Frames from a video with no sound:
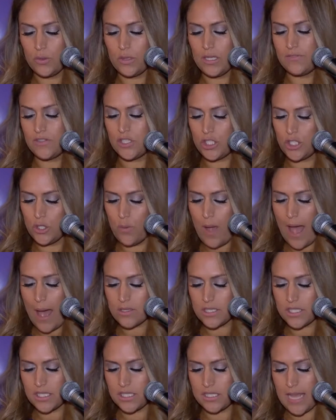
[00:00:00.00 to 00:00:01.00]
lives two
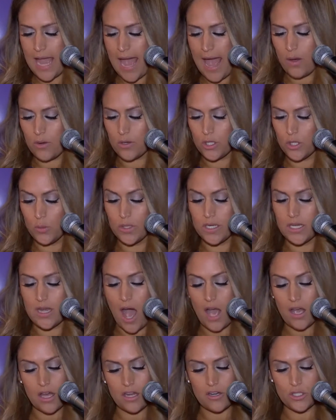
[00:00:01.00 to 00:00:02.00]
houses down, who would
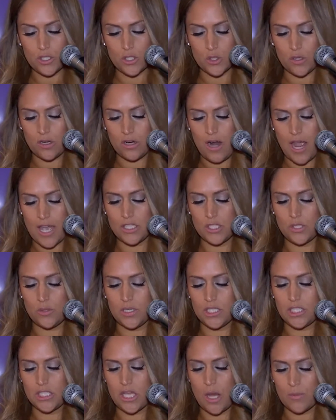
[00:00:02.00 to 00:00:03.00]
knock on our door as soon
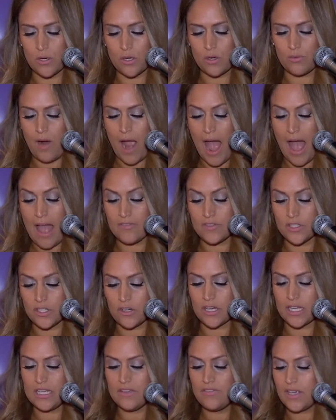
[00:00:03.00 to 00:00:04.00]
as summer arrived, or
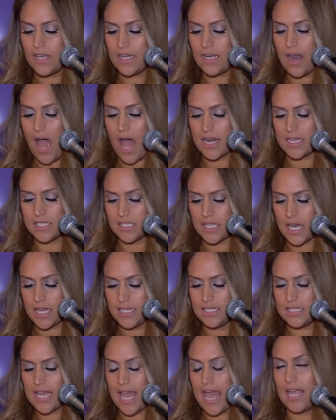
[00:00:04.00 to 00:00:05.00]
even on a sunny
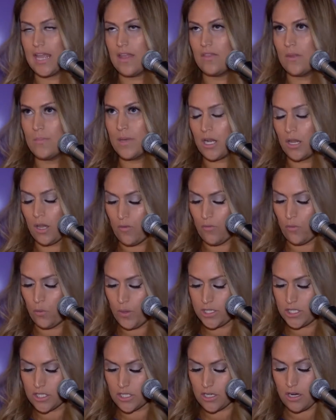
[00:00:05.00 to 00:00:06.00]
day in the middle of
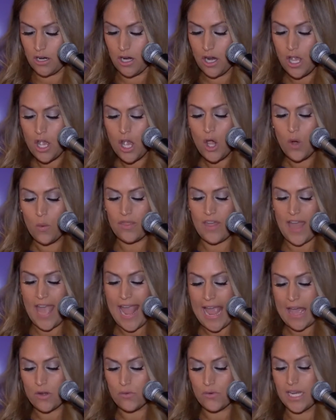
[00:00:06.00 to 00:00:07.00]
winter, with a
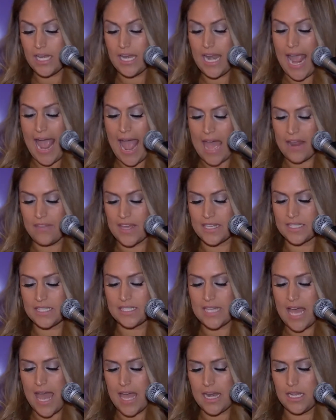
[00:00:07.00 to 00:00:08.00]
handwritten ad that
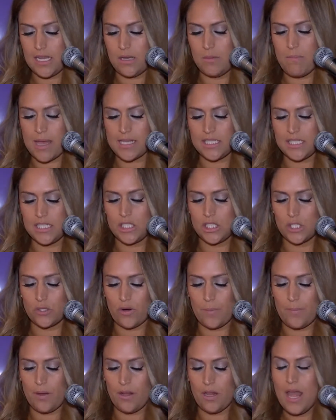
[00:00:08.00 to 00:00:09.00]
said in messy
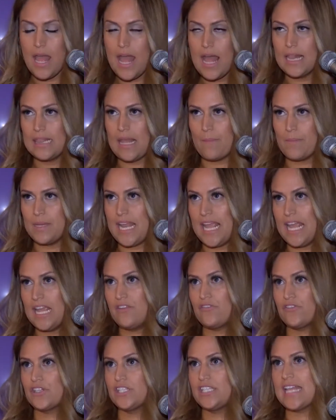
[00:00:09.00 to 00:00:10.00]
scribble, lemonade
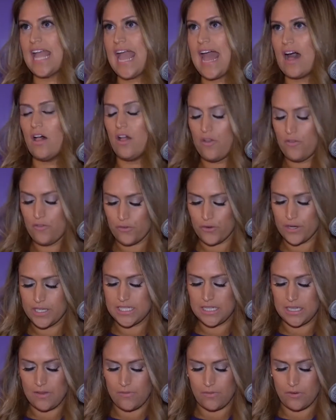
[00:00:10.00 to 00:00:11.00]
for sale, free
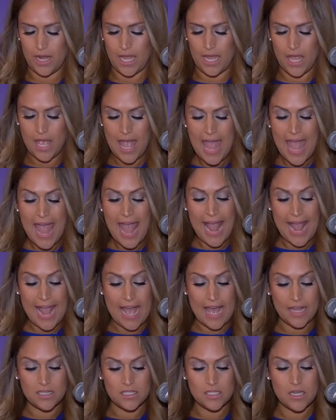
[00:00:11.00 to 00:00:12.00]
delivery,
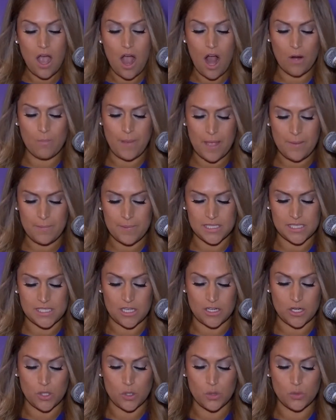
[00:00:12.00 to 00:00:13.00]
and our
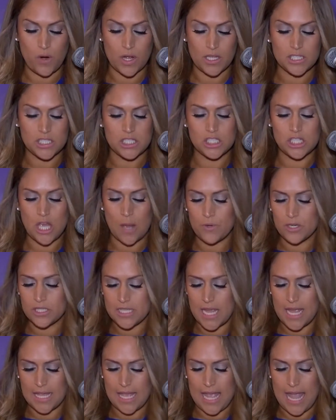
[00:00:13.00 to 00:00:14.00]
babysitter who runs a summer
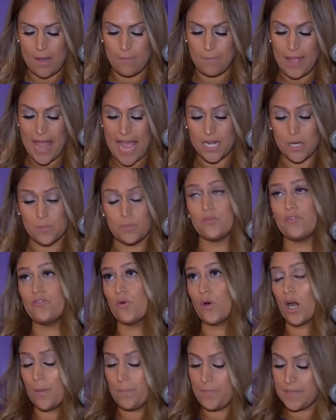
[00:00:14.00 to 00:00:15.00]
day camp and a
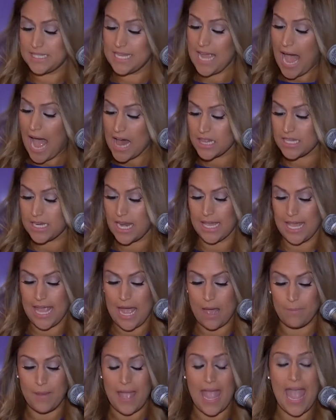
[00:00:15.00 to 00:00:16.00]
before a busy holiday
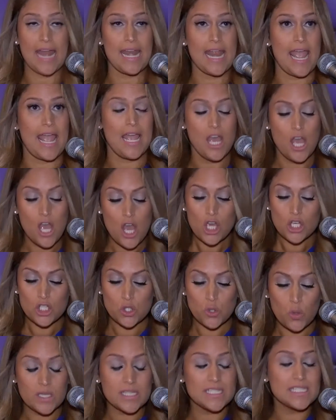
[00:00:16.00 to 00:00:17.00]
camp and a
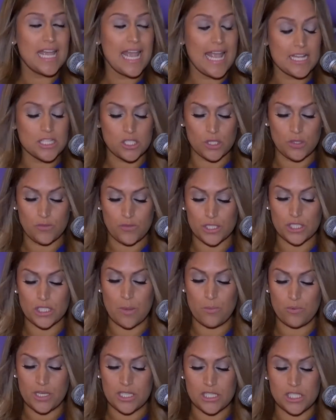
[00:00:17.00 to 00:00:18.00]
school is canceled for
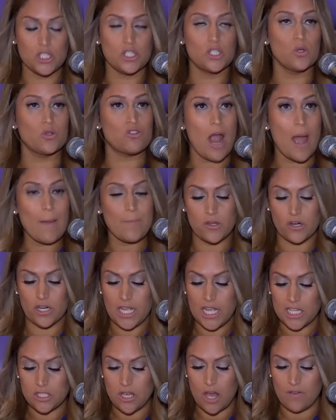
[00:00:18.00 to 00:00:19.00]
some reason, so drop your
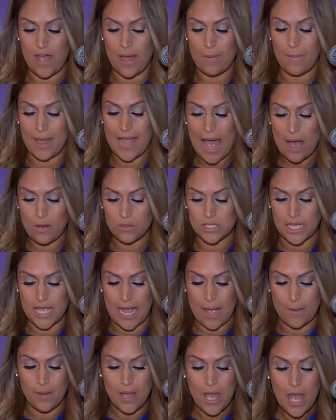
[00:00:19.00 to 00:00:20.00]
kids off at my house
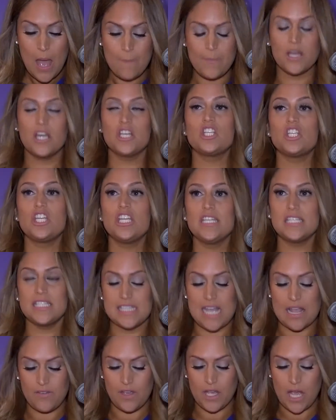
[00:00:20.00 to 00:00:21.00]
camp because she is
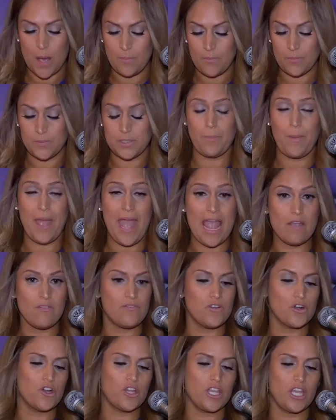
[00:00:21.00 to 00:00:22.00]
saving up to pay
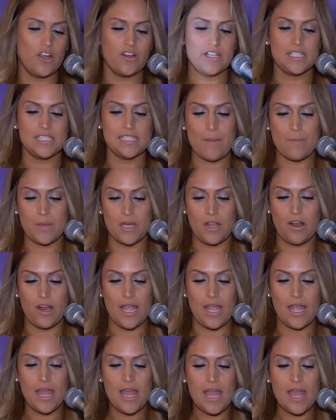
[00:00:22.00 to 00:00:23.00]
for her year in seminary.